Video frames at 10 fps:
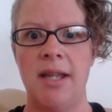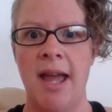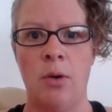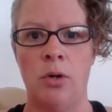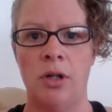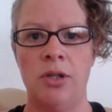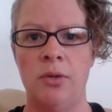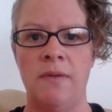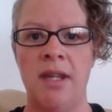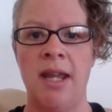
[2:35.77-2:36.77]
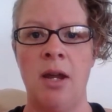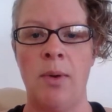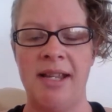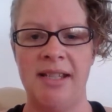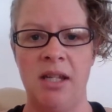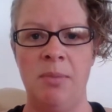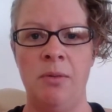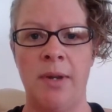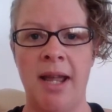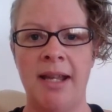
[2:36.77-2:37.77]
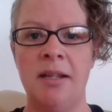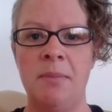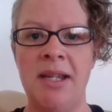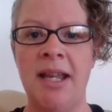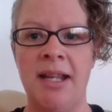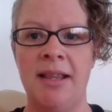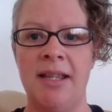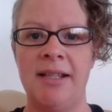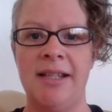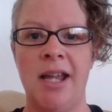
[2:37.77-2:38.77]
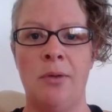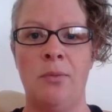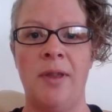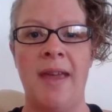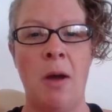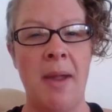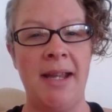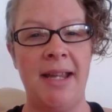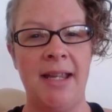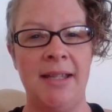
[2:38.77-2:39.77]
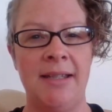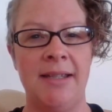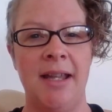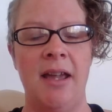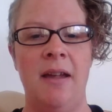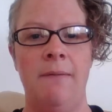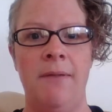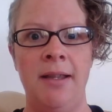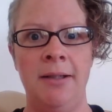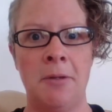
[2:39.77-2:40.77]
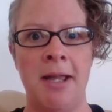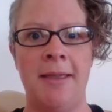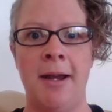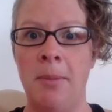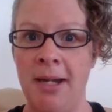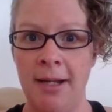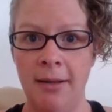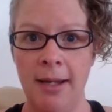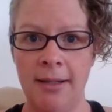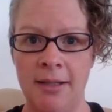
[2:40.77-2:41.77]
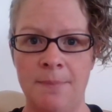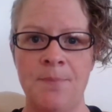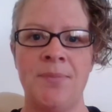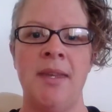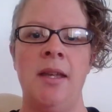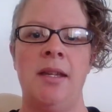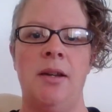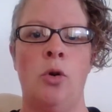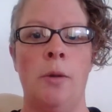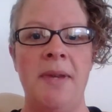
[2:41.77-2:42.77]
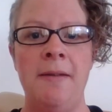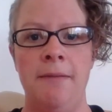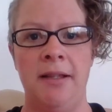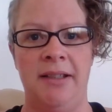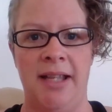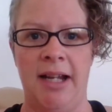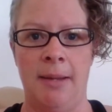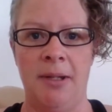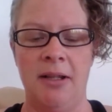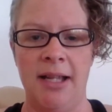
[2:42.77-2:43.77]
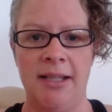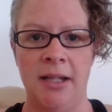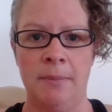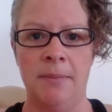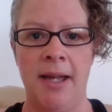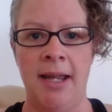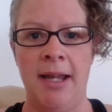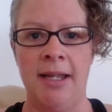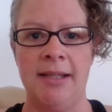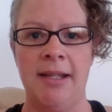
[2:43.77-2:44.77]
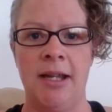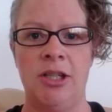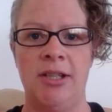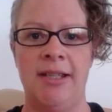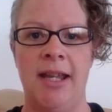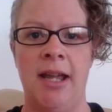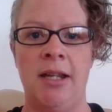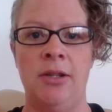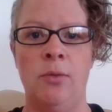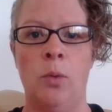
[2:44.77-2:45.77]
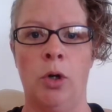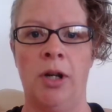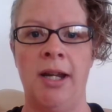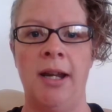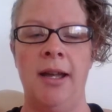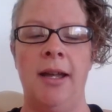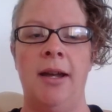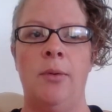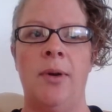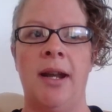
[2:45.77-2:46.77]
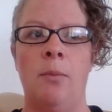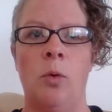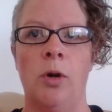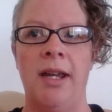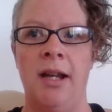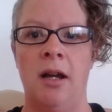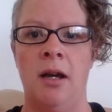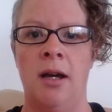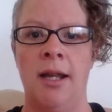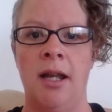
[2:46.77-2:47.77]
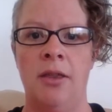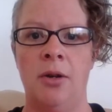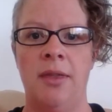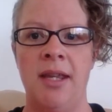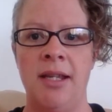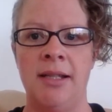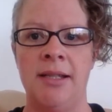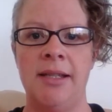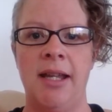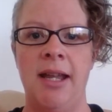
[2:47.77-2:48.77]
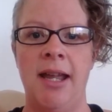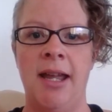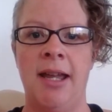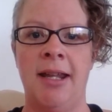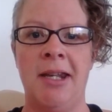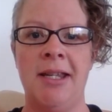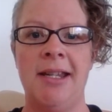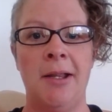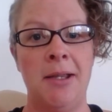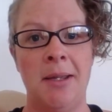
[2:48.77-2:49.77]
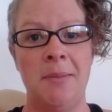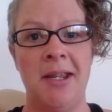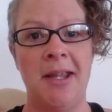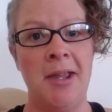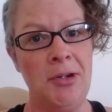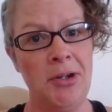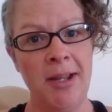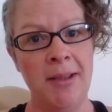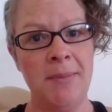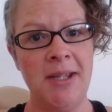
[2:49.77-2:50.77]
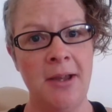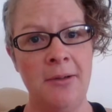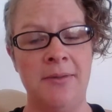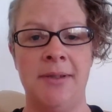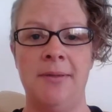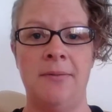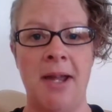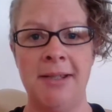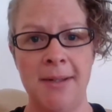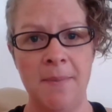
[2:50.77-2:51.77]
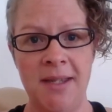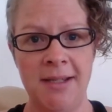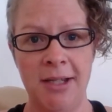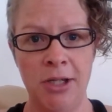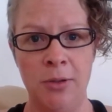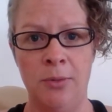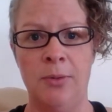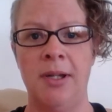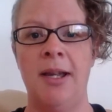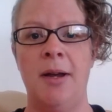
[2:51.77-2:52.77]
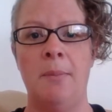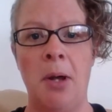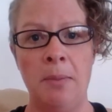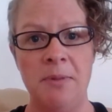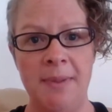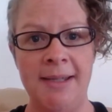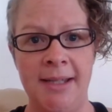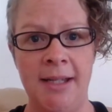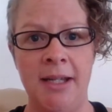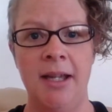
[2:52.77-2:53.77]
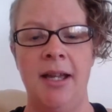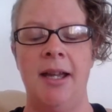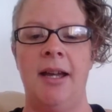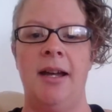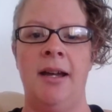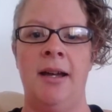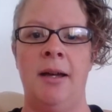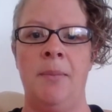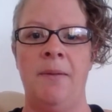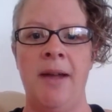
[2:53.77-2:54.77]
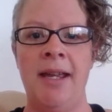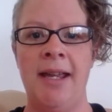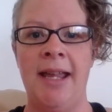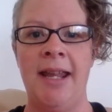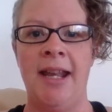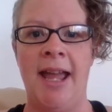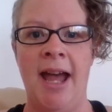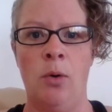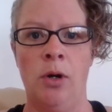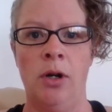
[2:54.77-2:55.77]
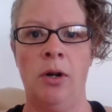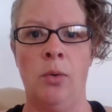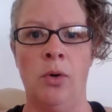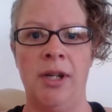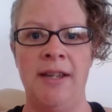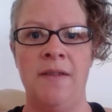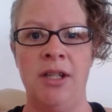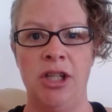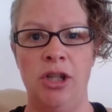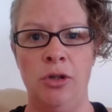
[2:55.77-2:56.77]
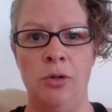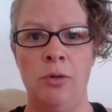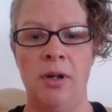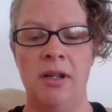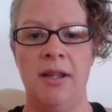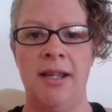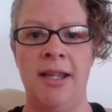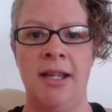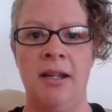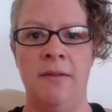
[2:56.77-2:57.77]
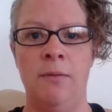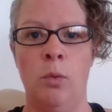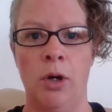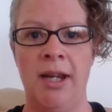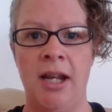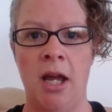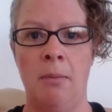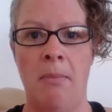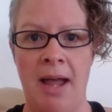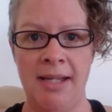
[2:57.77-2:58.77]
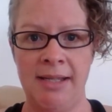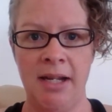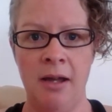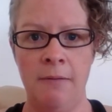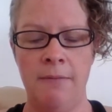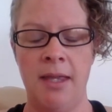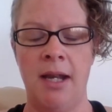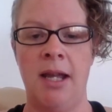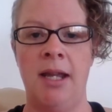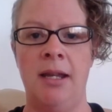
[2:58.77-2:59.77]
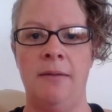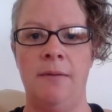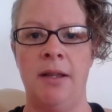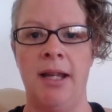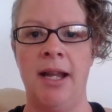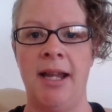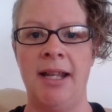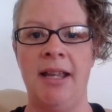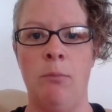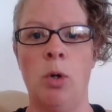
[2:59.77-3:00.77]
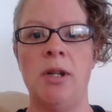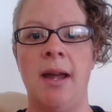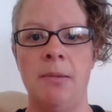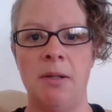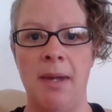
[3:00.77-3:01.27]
hour or two of the day away sleeping, when I could be getting things done without my kids feeling like they're being neglected. Or me feeling like I'm neglecting them, I guess I should say. I do worry when I'm working on other things and telling them to entertain themselves, find something to do. Mom's busy. If I can get an hour or even 2 in of working on my stuff, then I feel like I can give more time